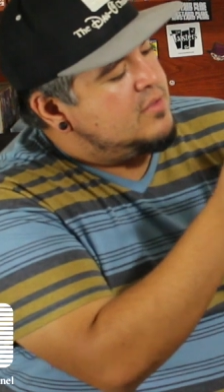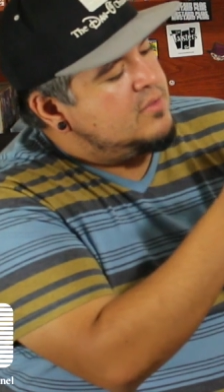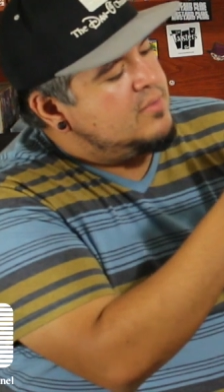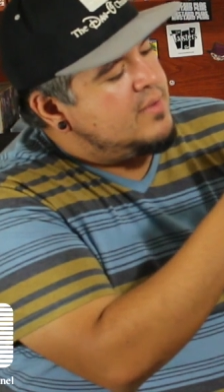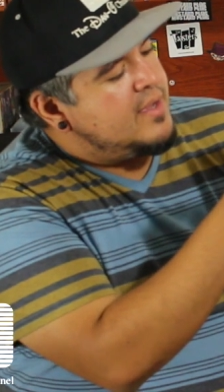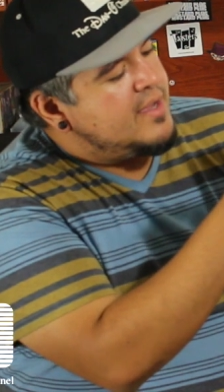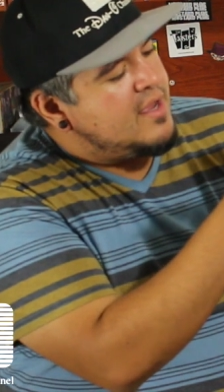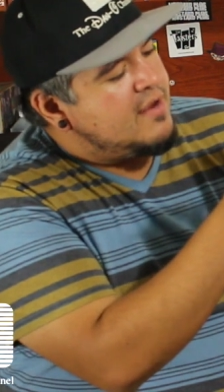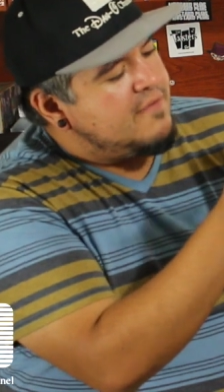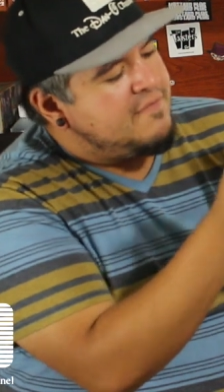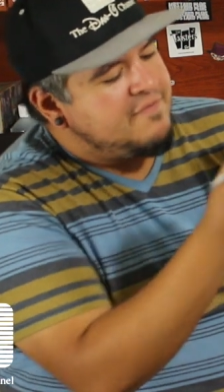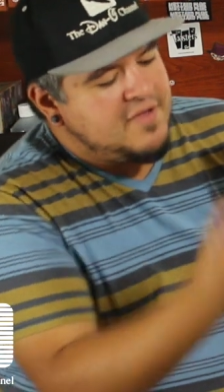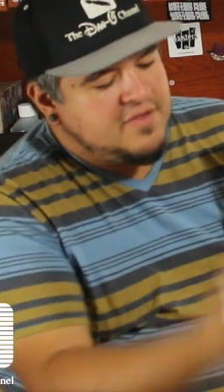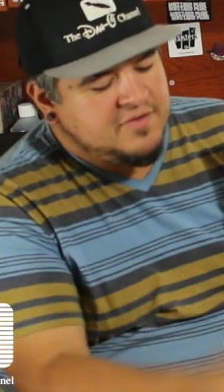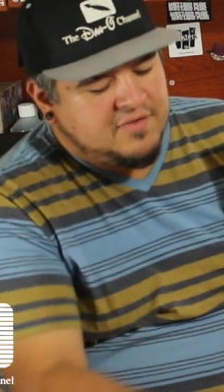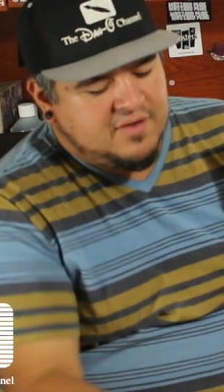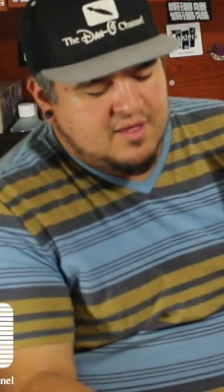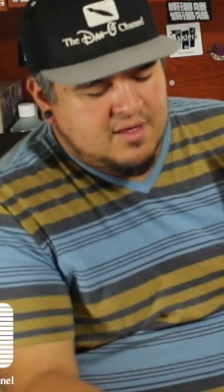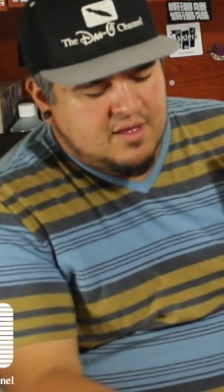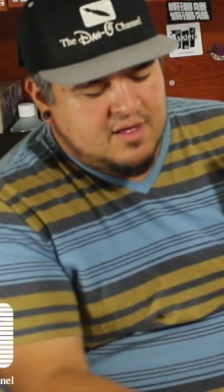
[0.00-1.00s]
Ooh, I got a
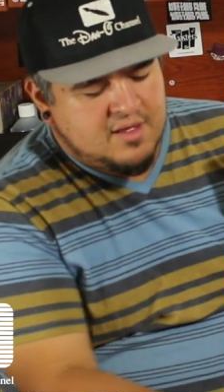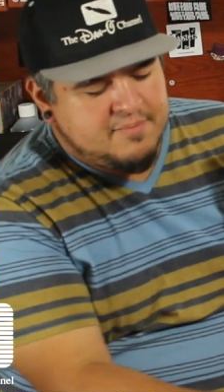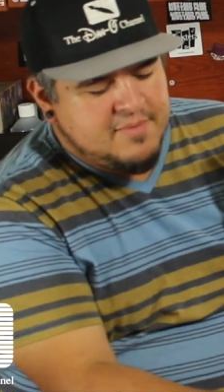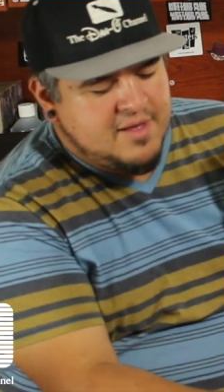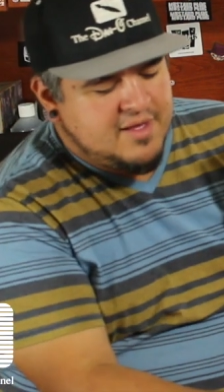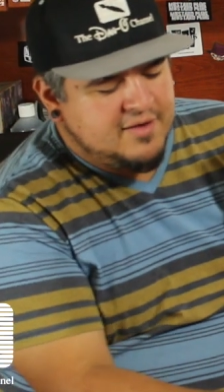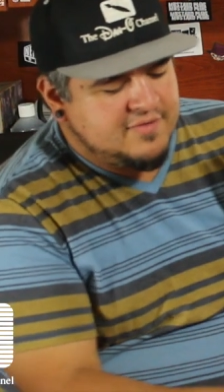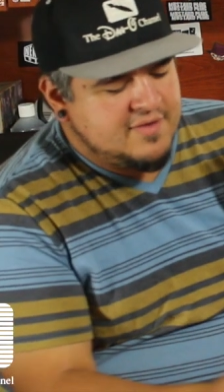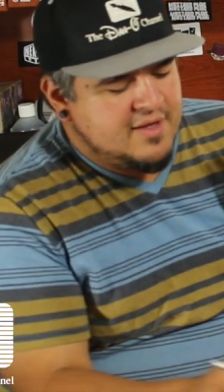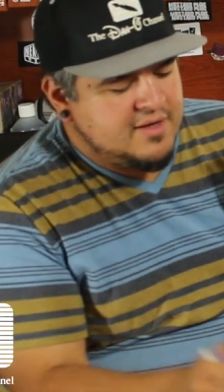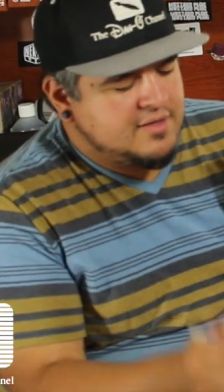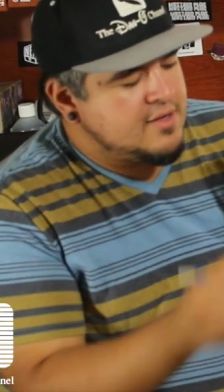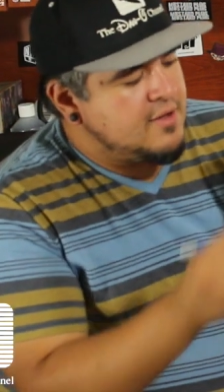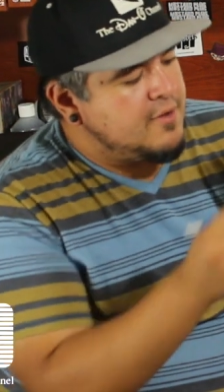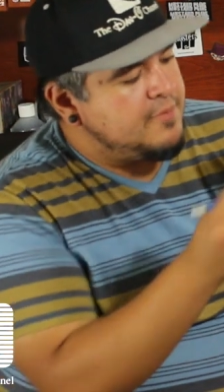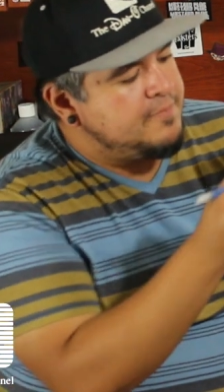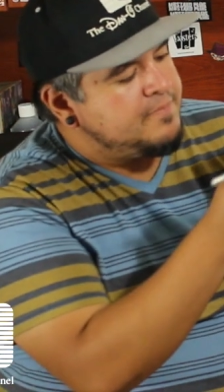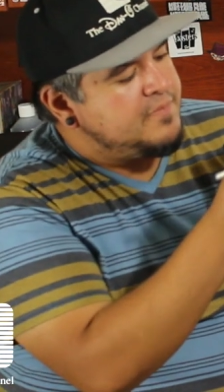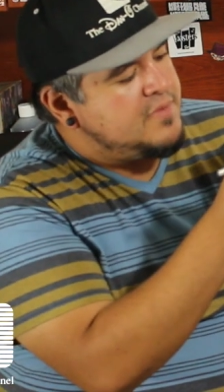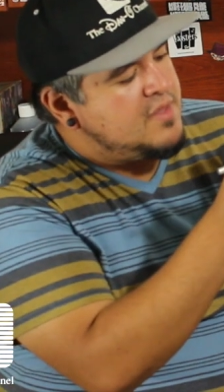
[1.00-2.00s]
fuzzy on my
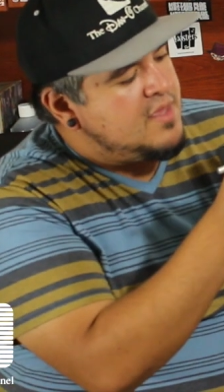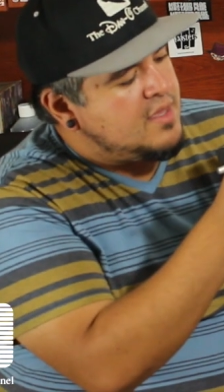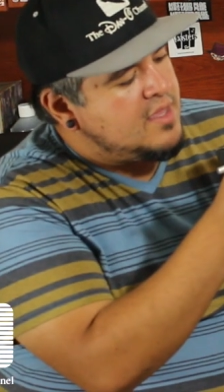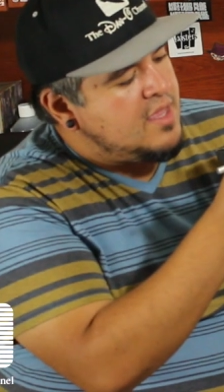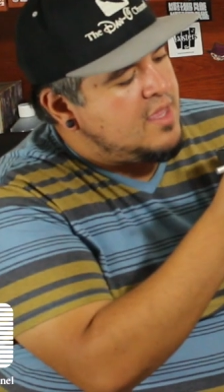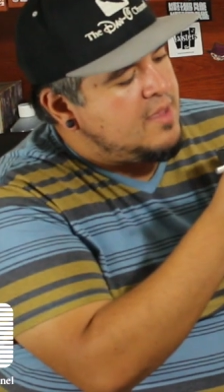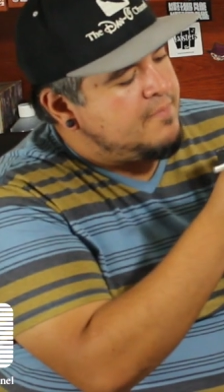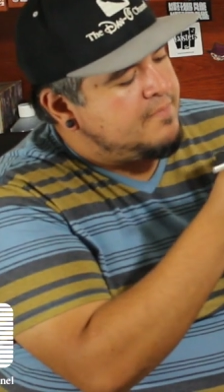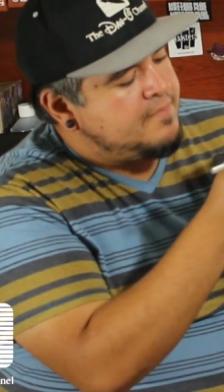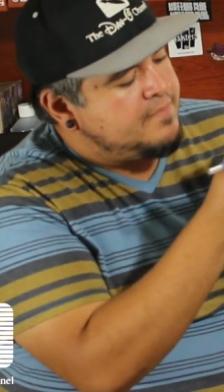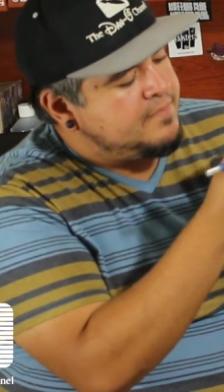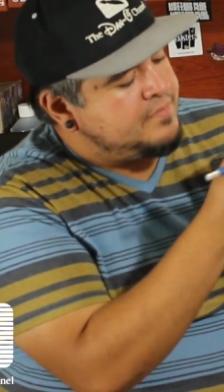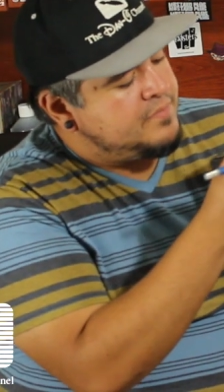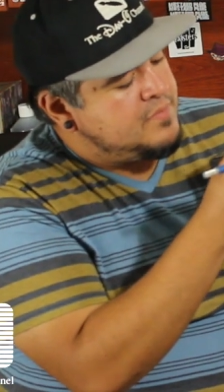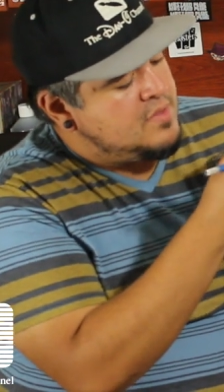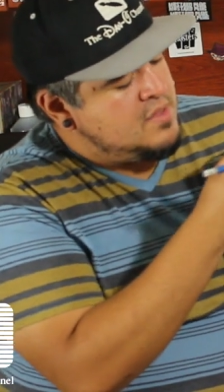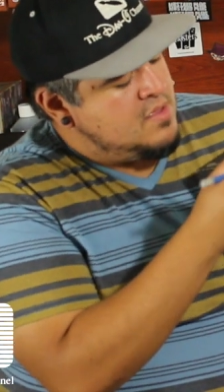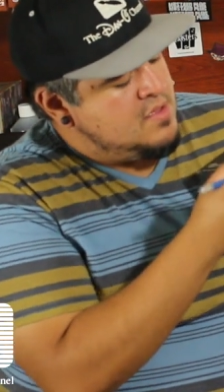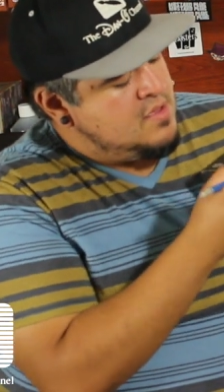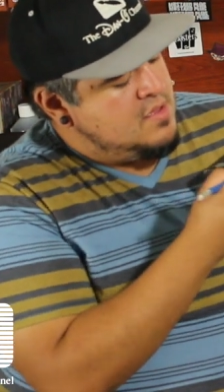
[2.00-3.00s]
Exacto. Yucky.
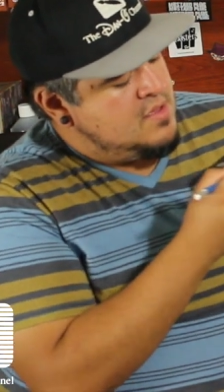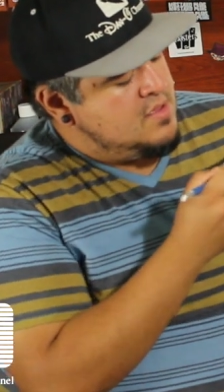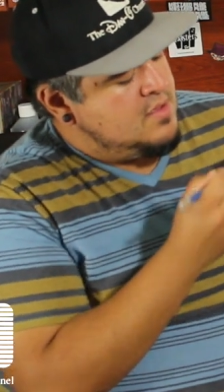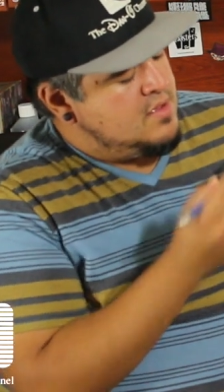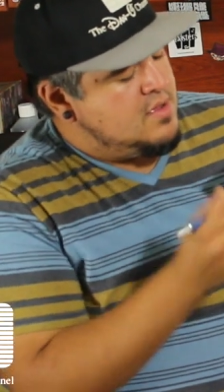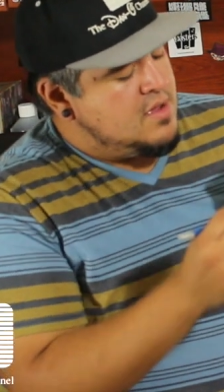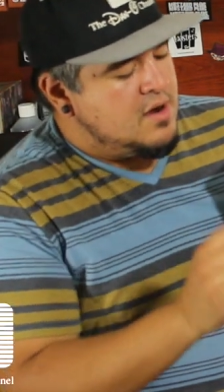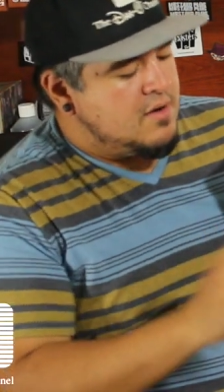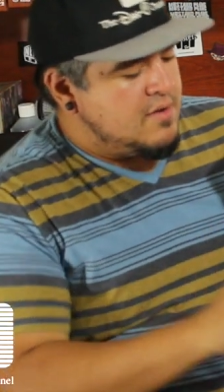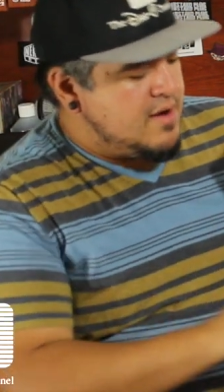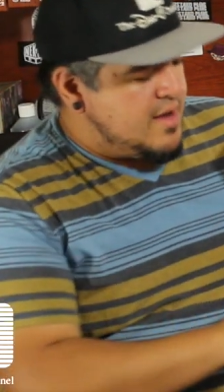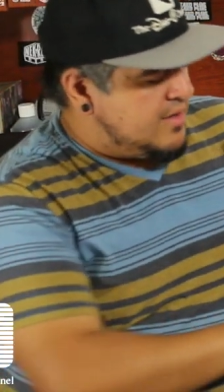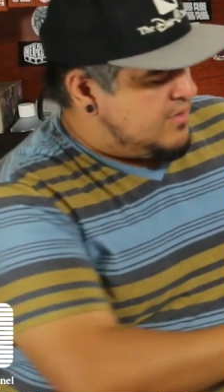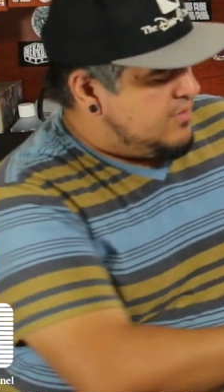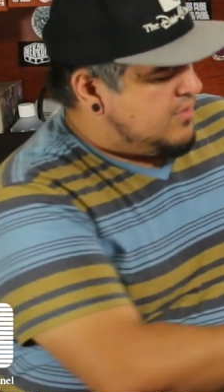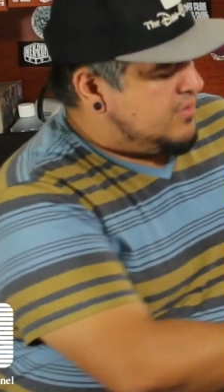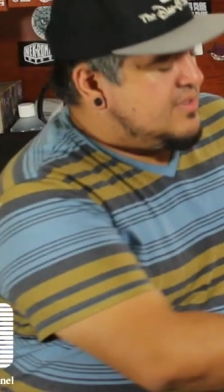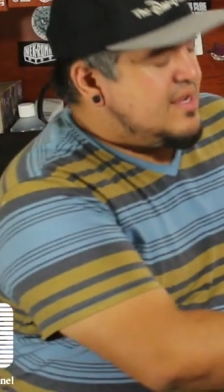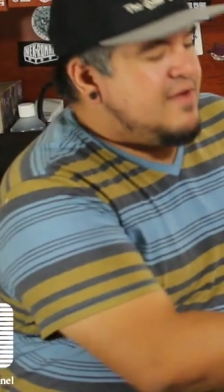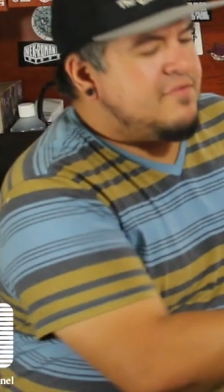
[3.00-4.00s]
Alright,
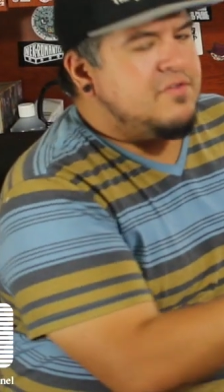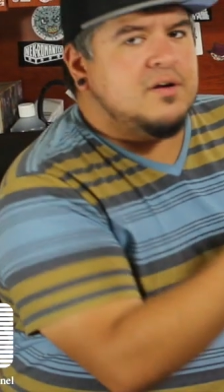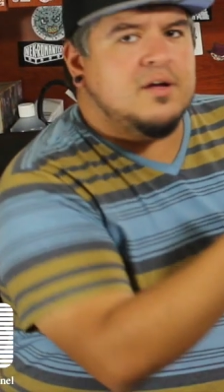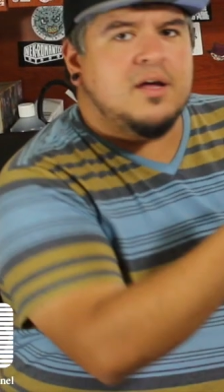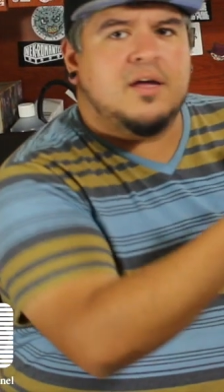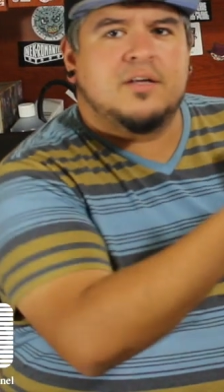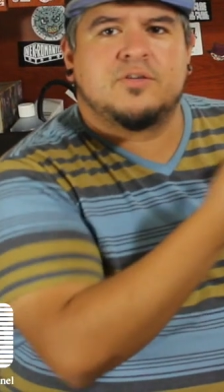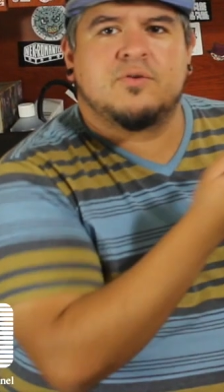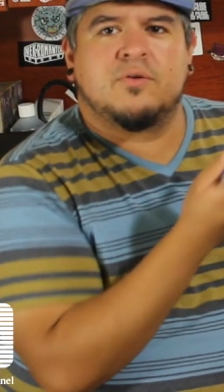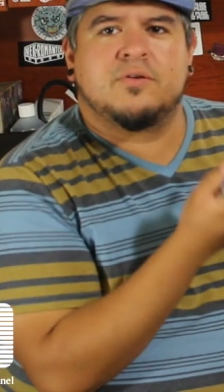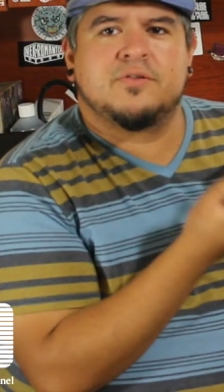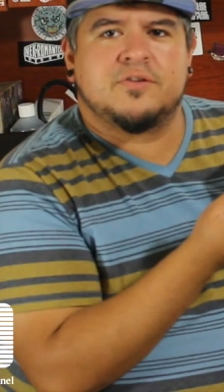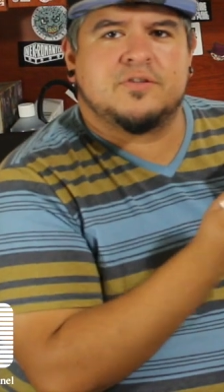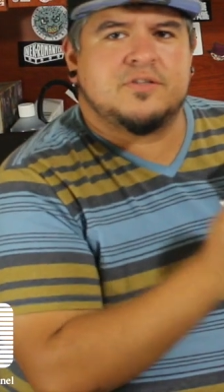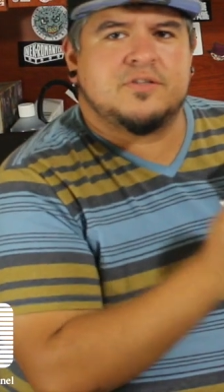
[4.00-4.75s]
cool. Never cut towards